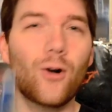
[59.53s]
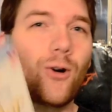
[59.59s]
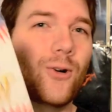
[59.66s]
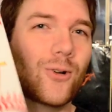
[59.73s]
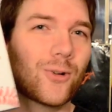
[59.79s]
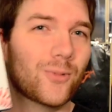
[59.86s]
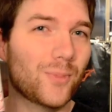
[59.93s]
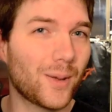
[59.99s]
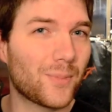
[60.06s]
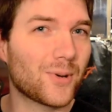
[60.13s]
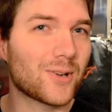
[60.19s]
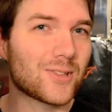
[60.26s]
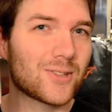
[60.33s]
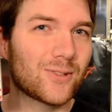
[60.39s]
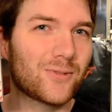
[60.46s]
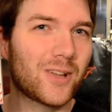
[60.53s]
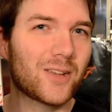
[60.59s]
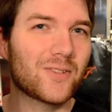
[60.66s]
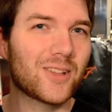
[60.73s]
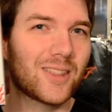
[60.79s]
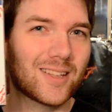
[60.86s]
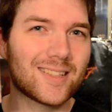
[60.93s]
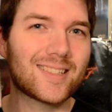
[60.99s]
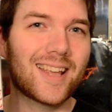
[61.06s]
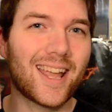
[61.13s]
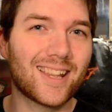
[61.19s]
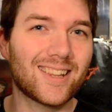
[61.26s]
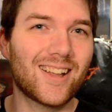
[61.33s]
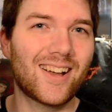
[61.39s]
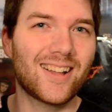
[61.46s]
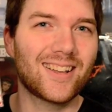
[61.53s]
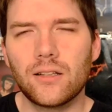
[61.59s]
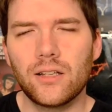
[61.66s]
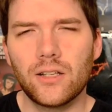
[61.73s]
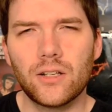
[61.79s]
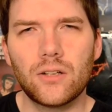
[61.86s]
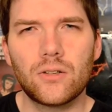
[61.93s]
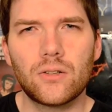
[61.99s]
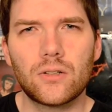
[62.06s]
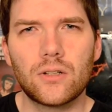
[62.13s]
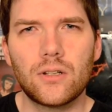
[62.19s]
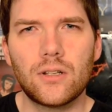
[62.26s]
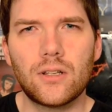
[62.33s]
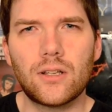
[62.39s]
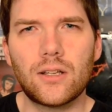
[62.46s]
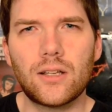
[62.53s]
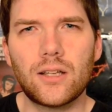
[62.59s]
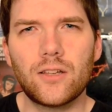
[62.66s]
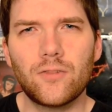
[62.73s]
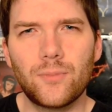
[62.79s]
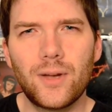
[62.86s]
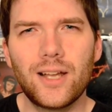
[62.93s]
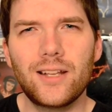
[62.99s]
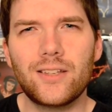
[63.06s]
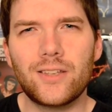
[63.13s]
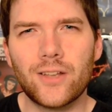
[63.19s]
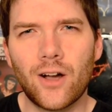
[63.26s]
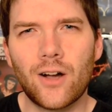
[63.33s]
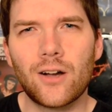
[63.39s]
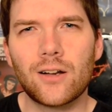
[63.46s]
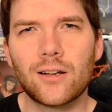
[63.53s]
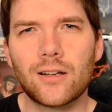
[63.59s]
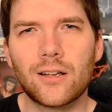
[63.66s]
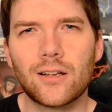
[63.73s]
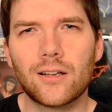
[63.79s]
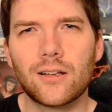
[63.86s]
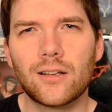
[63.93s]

or my personal favorite, The Sandlot. You know, if my dog